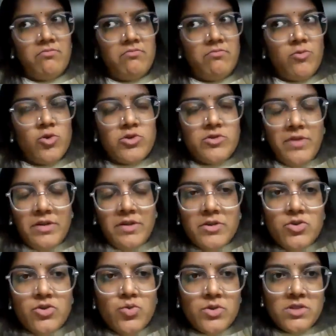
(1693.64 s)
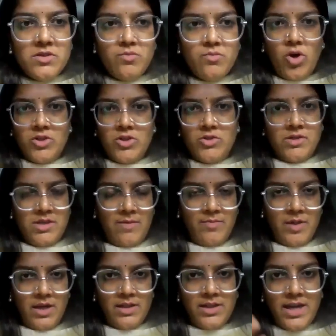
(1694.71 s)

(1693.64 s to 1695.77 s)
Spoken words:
most favorite tourist spots or something,